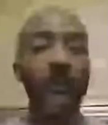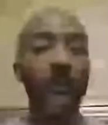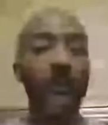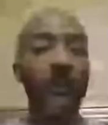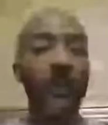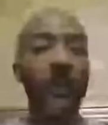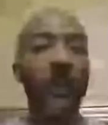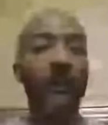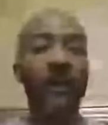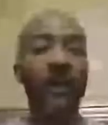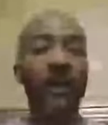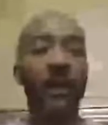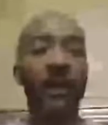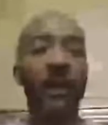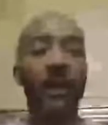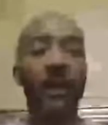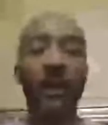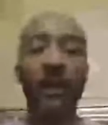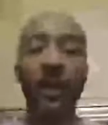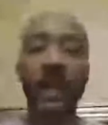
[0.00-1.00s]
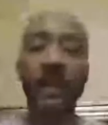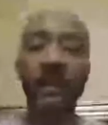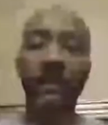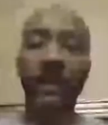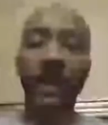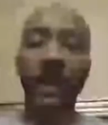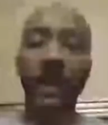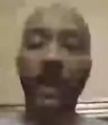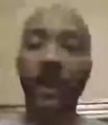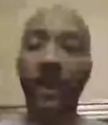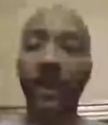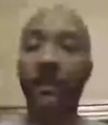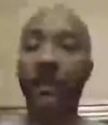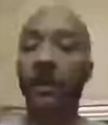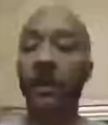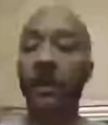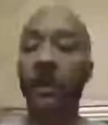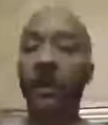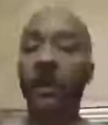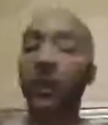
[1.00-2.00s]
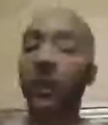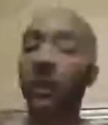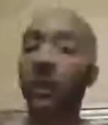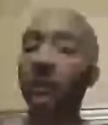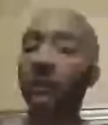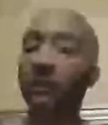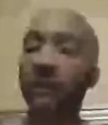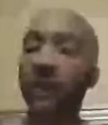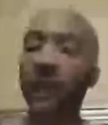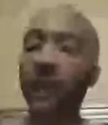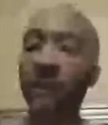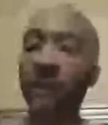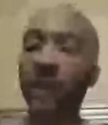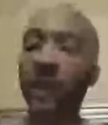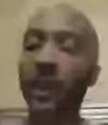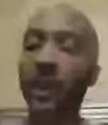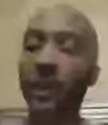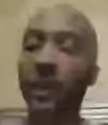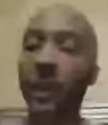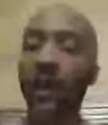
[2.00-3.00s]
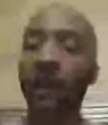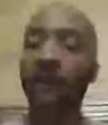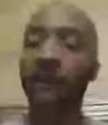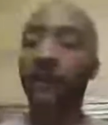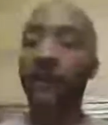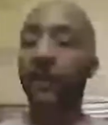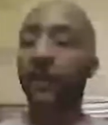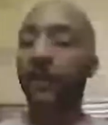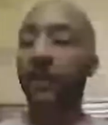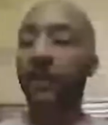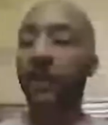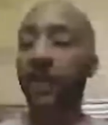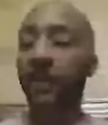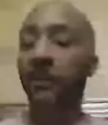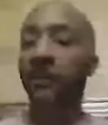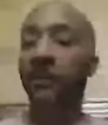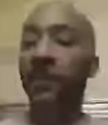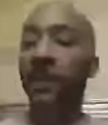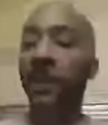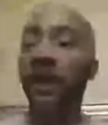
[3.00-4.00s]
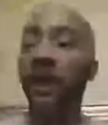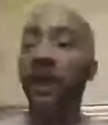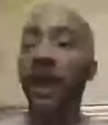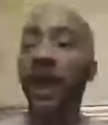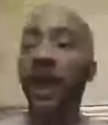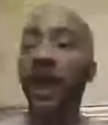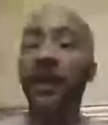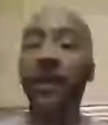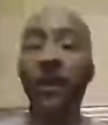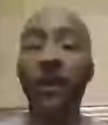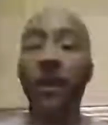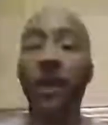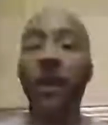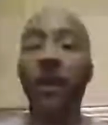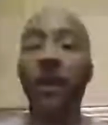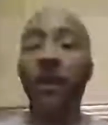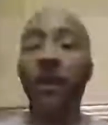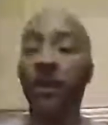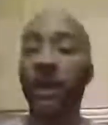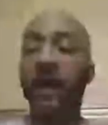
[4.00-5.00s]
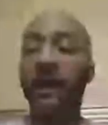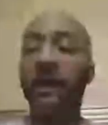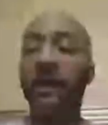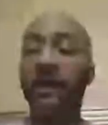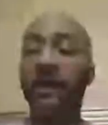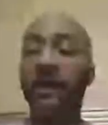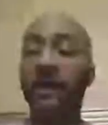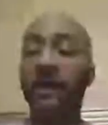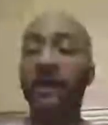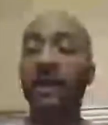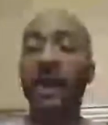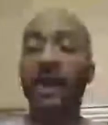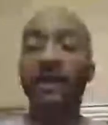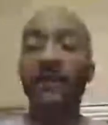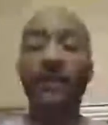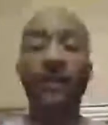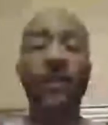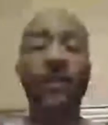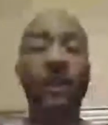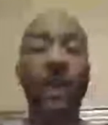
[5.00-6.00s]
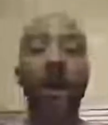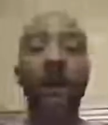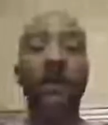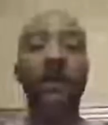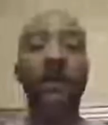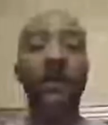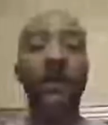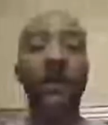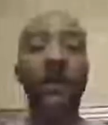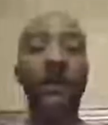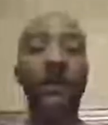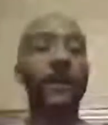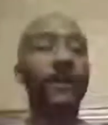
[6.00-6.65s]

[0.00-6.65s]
You have a great job. You're doing very, very well for yourself. And you are the successful modern woman.